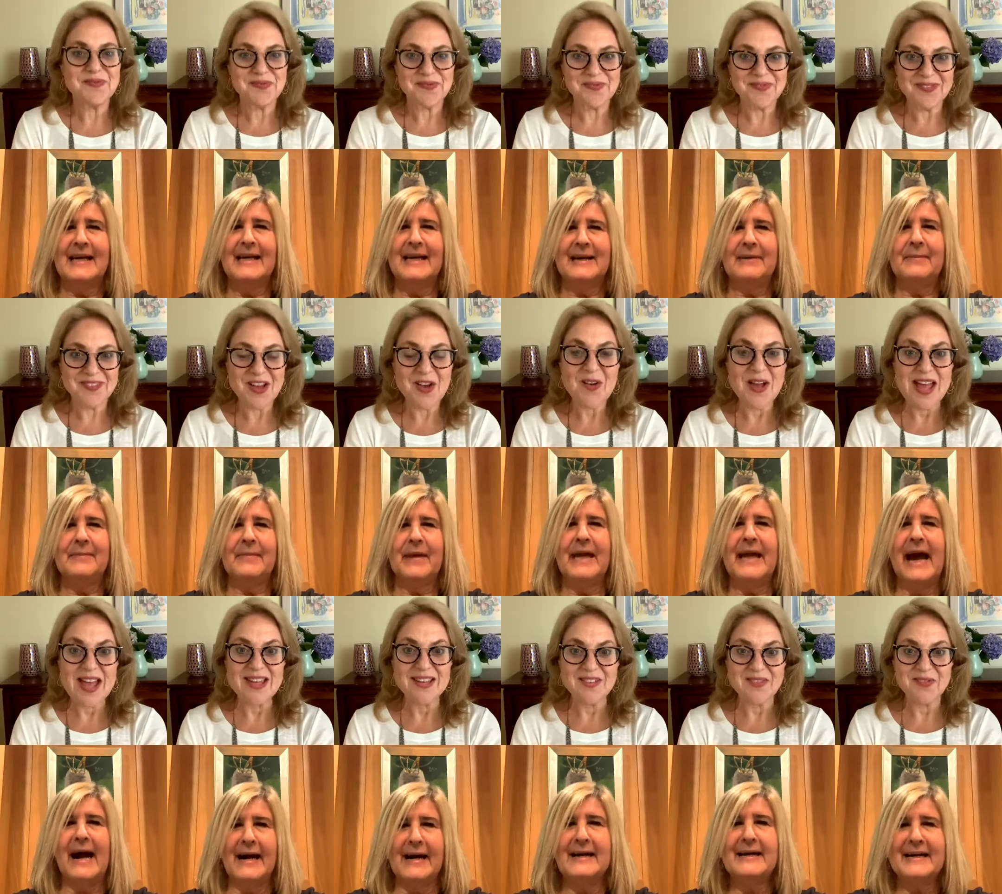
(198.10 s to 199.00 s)
Speaker 1: Go yeah. ahead.
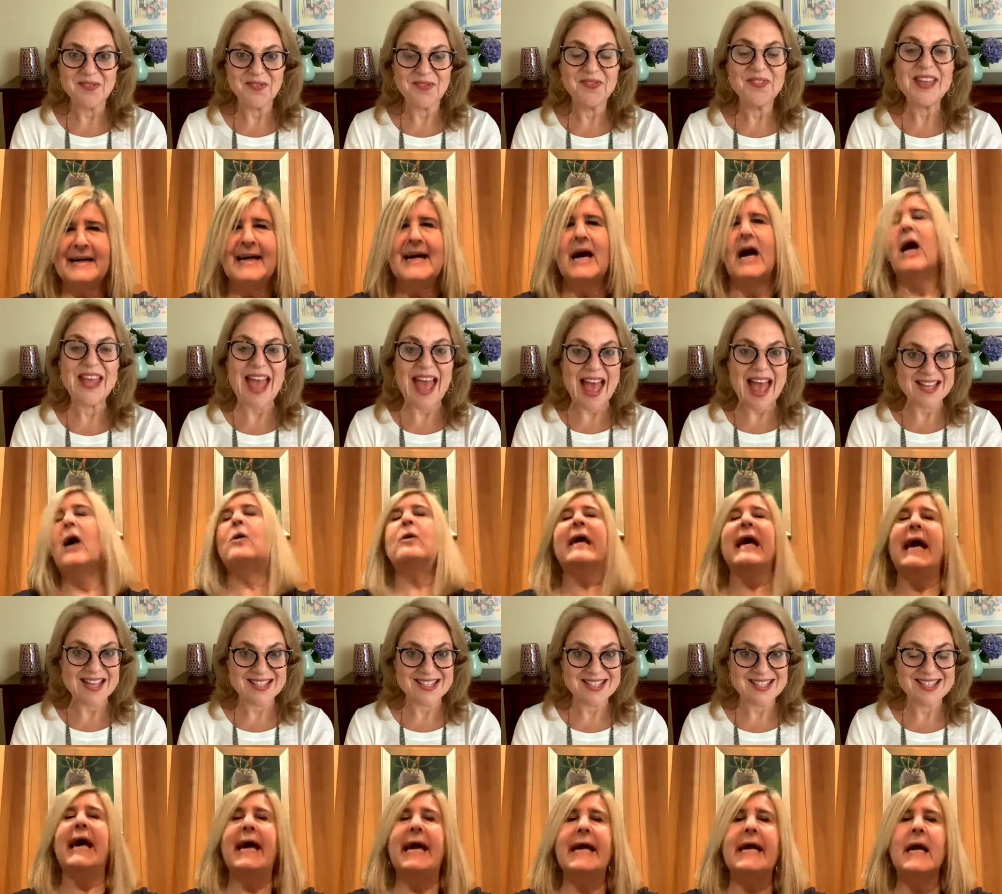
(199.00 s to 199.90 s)
Okay.
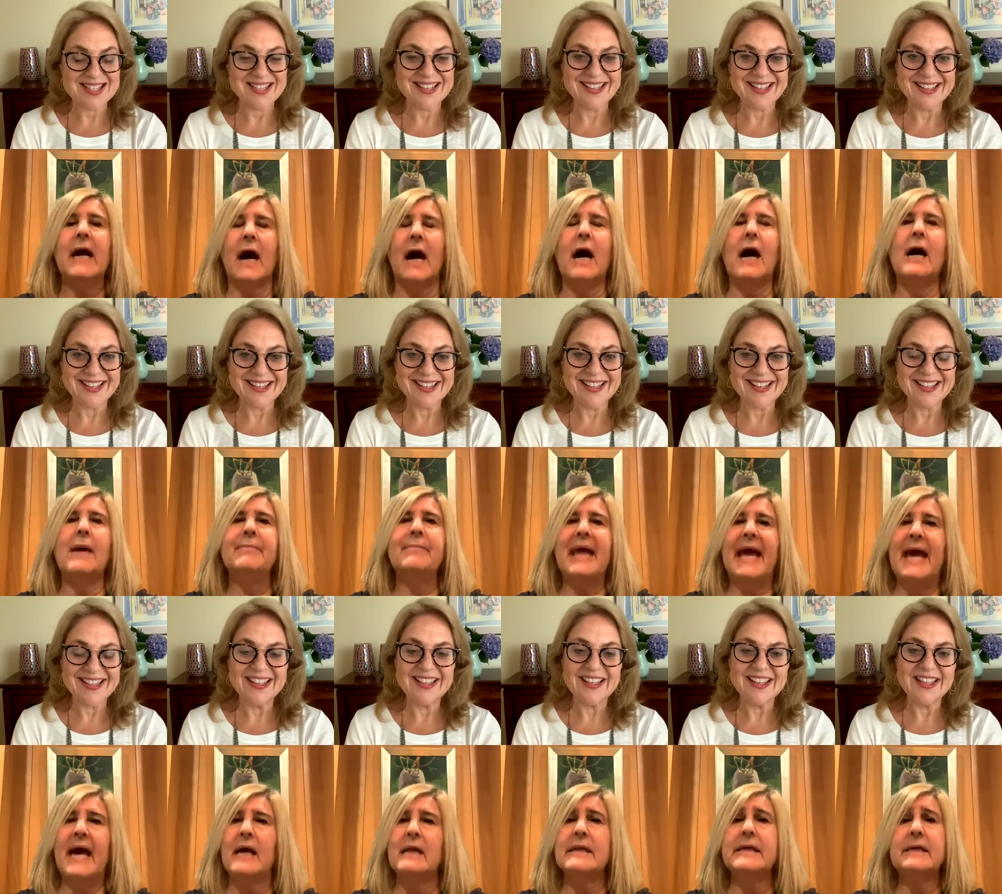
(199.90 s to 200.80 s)
Yes. Um,
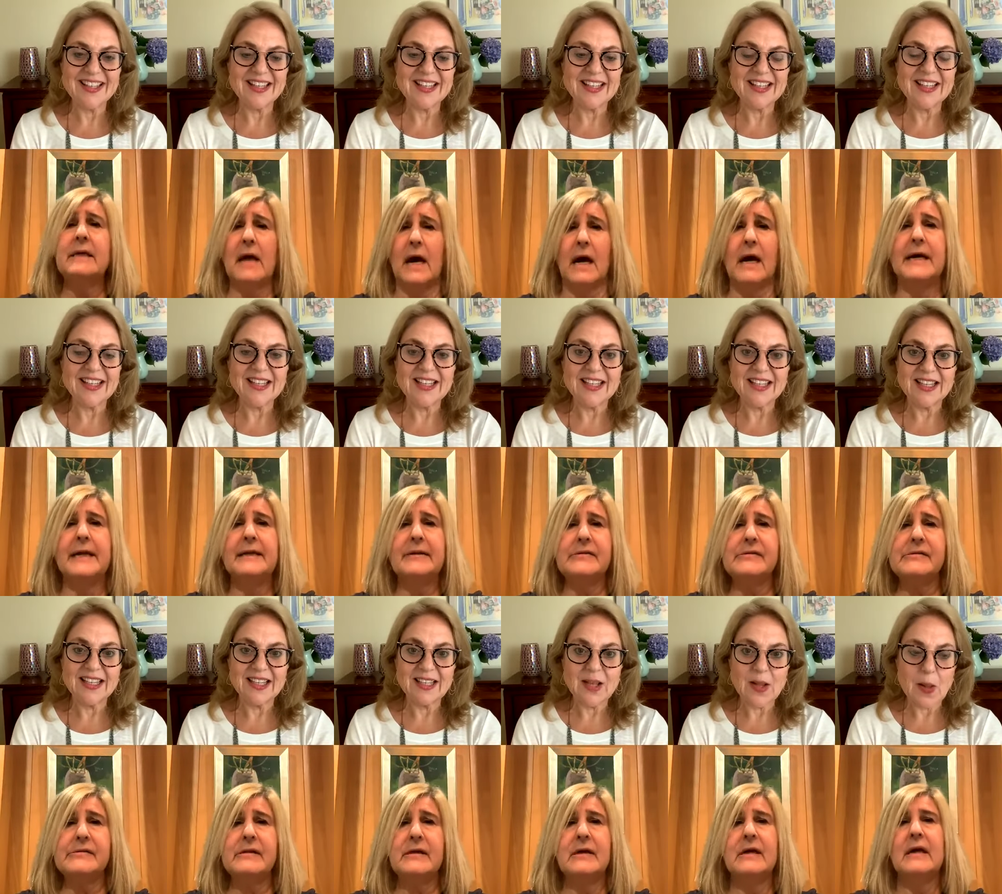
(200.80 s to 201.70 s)
Helen Hunt
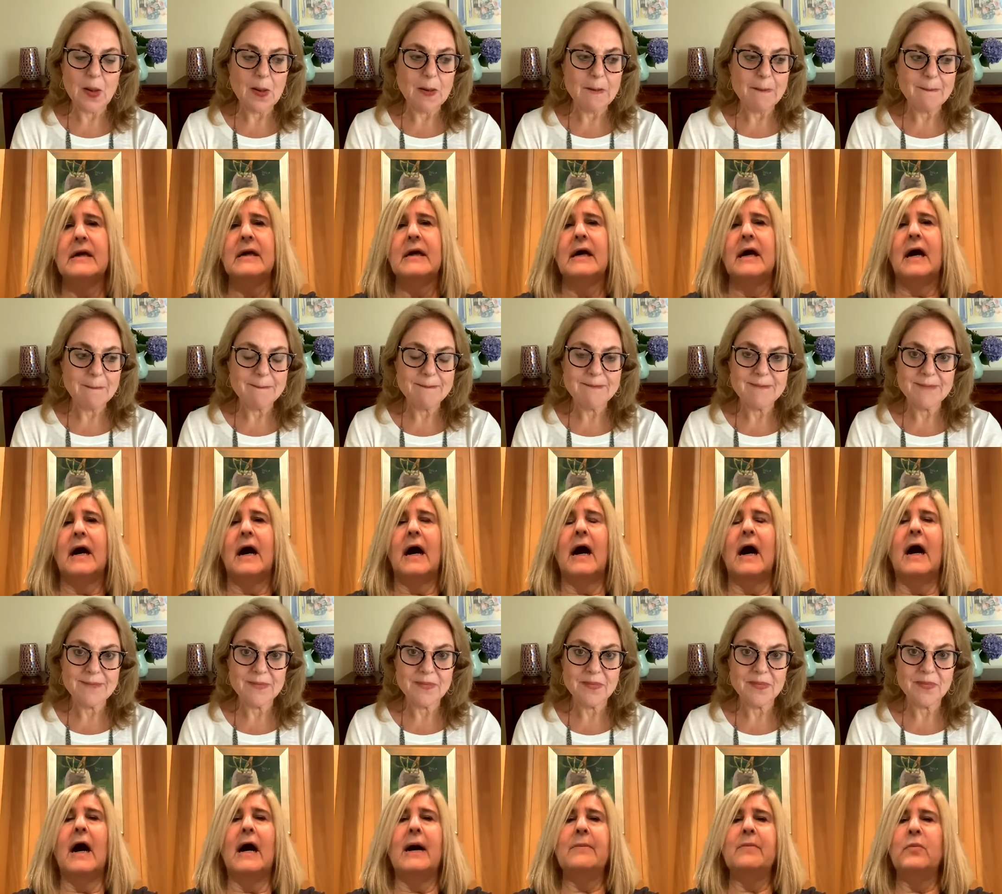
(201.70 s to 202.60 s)
um,
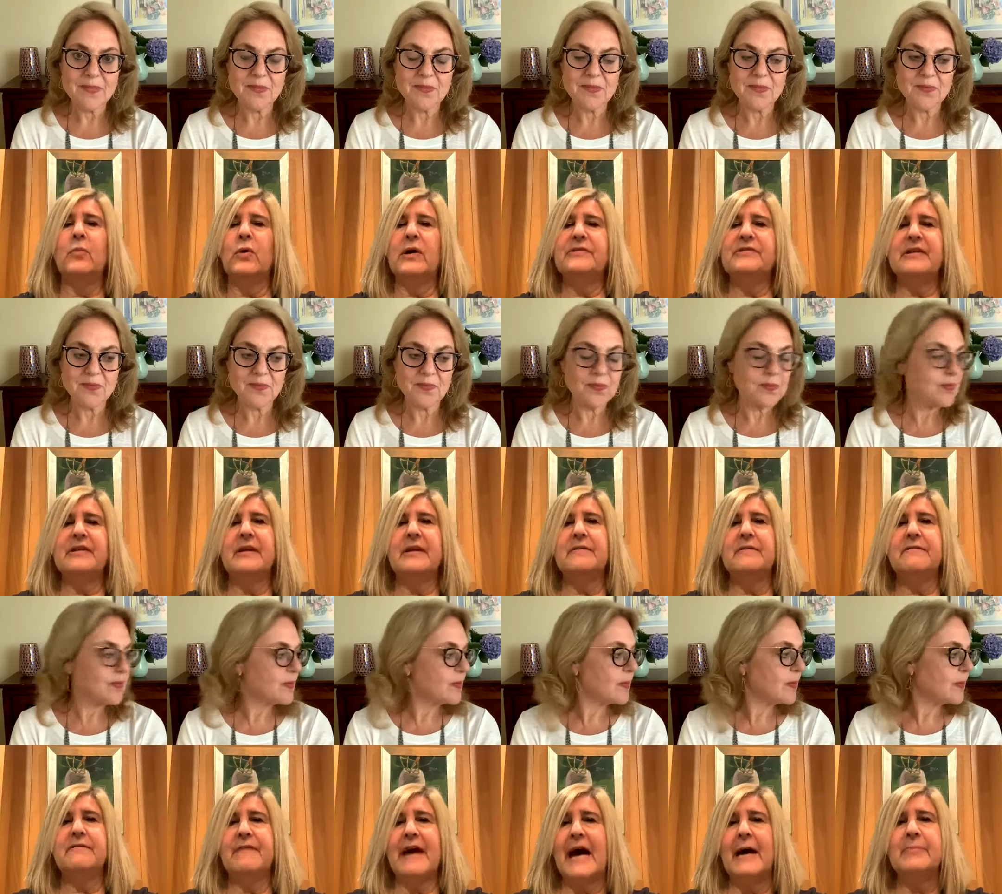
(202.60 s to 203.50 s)
was in a
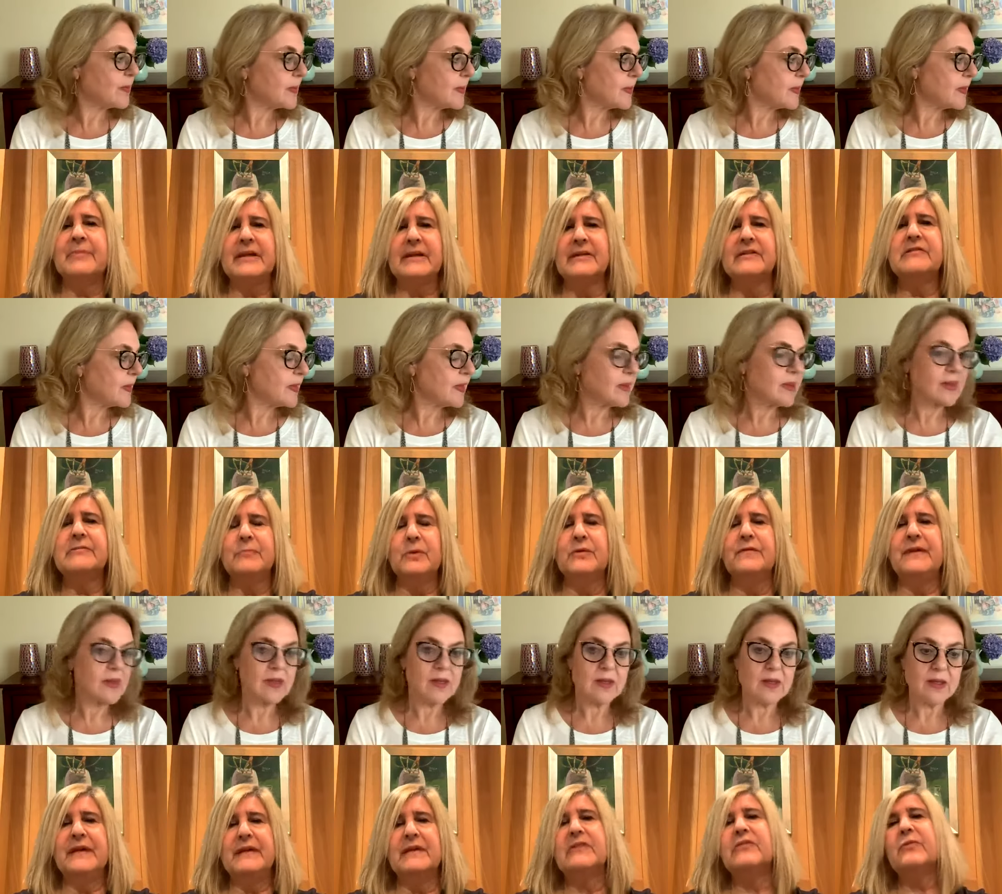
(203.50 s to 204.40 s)
fabulous movie. This
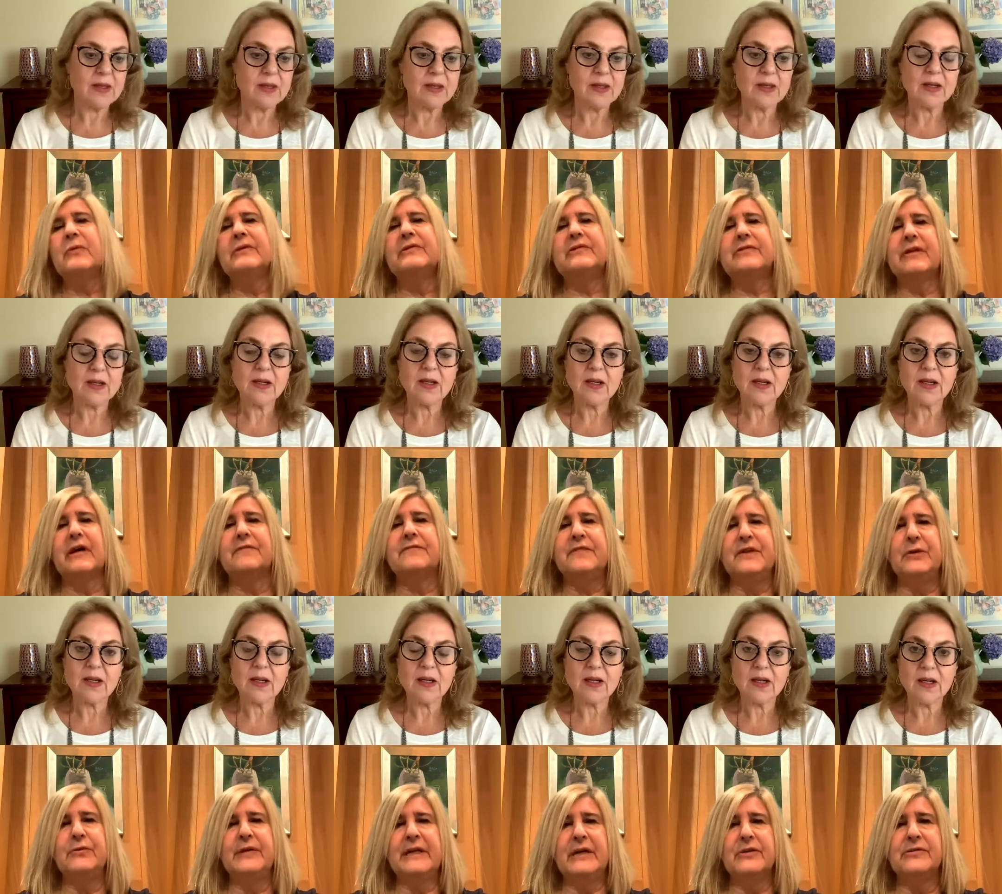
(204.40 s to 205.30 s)
was a few
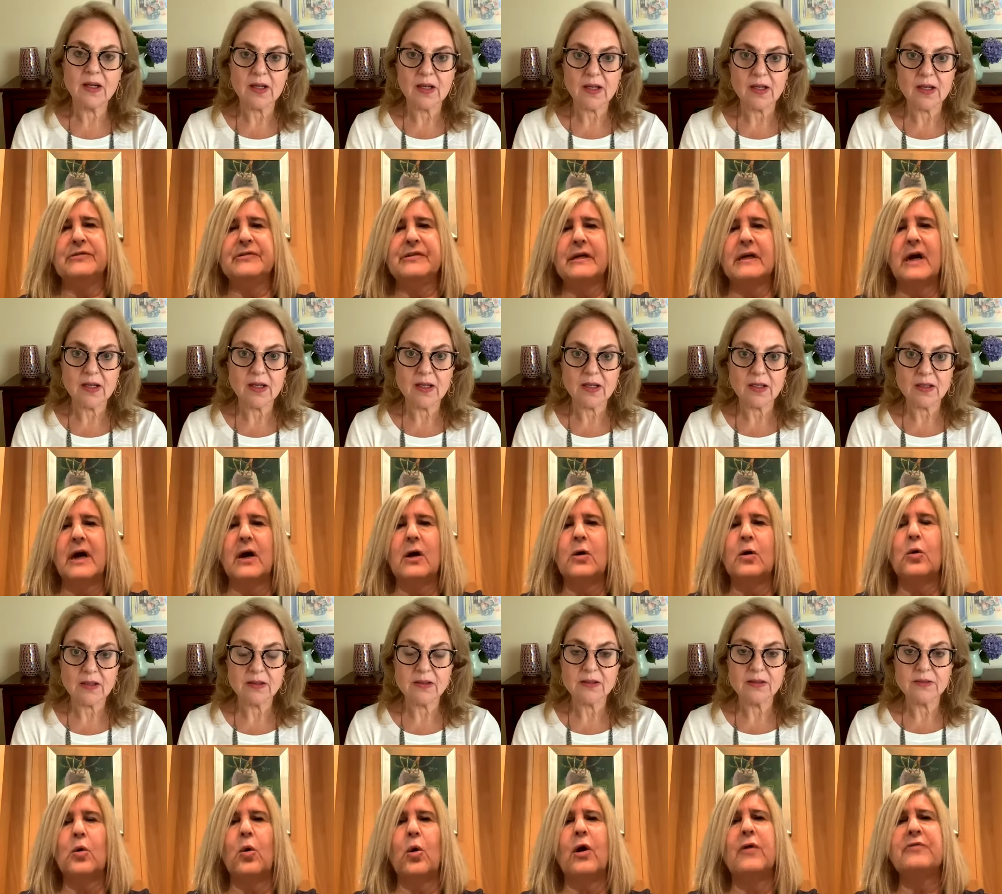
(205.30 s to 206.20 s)
years ago
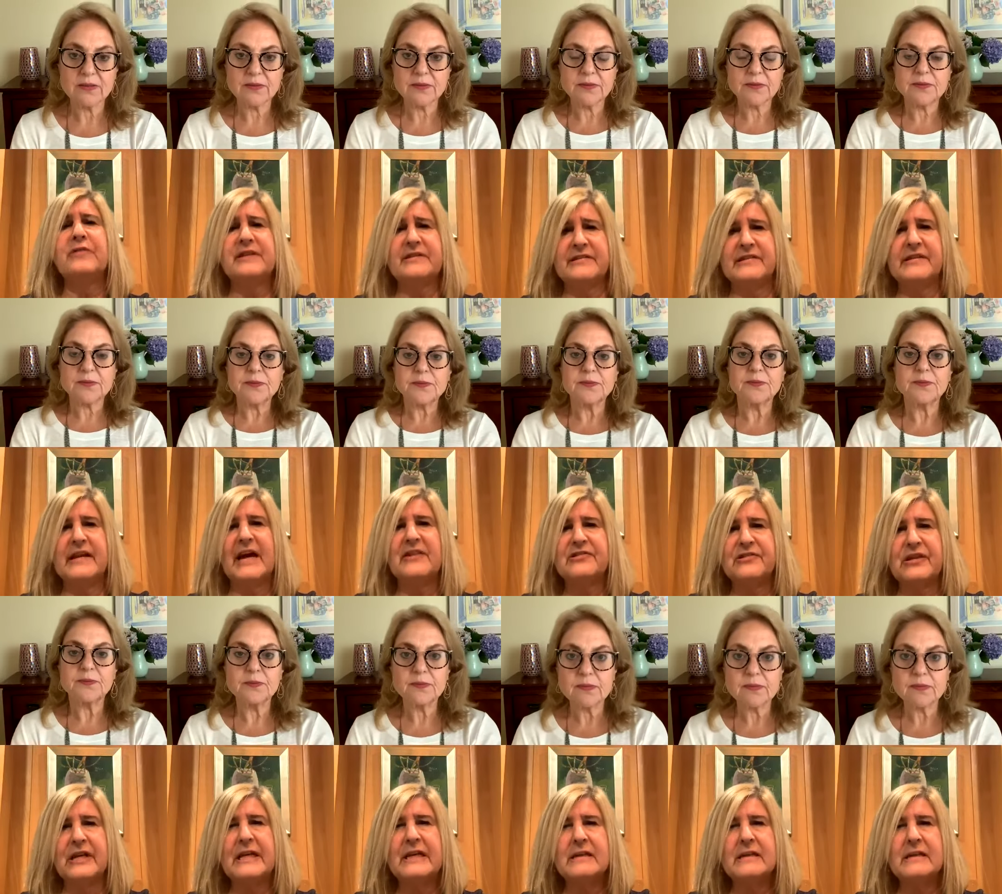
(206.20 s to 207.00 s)
called The Sessions.